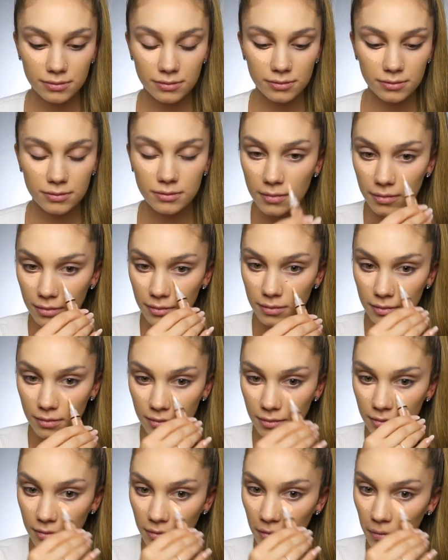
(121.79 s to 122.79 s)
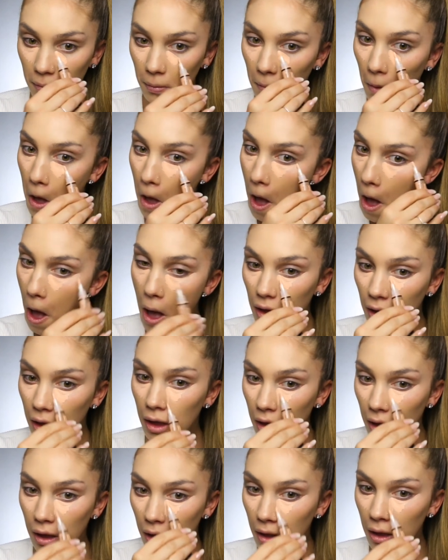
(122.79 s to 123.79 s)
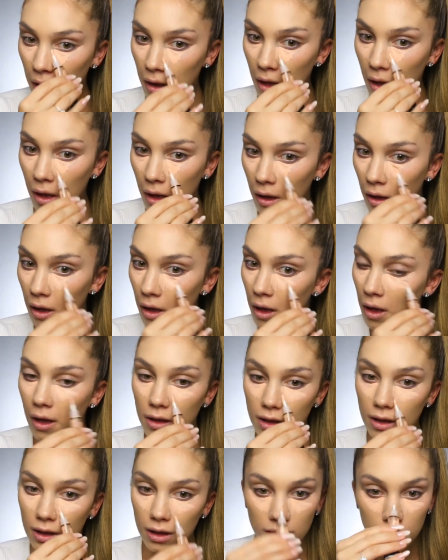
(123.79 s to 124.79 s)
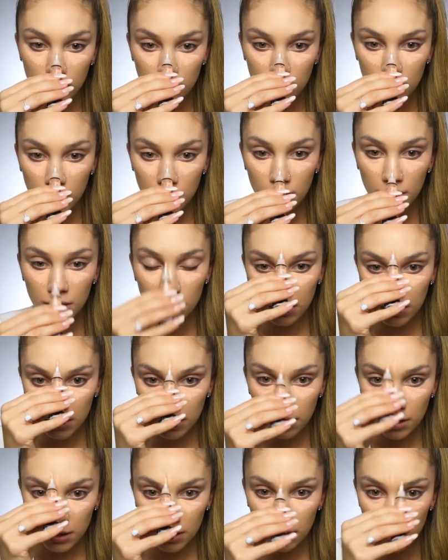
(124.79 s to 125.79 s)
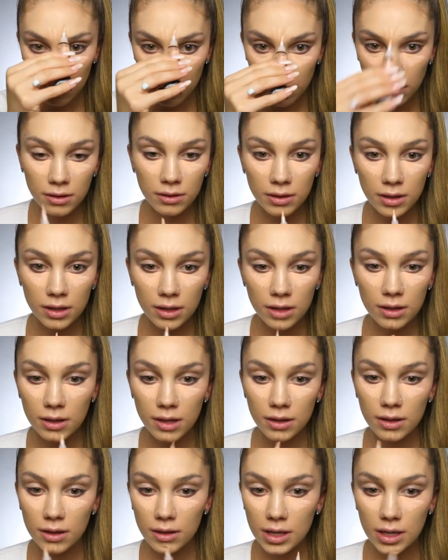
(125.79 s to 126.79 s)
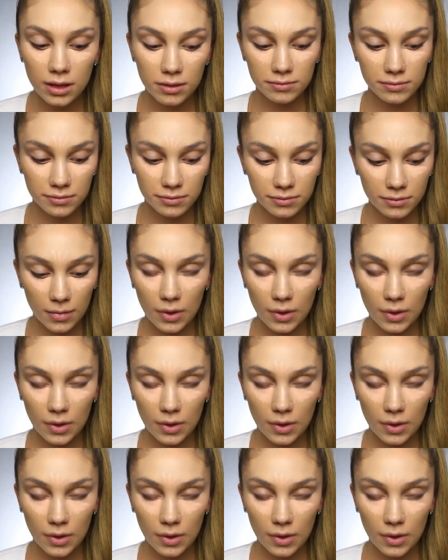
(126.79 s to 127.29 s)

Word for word: I'm going to try out a new color by L A Girl Pro, and this is in the shade Classic Ivory.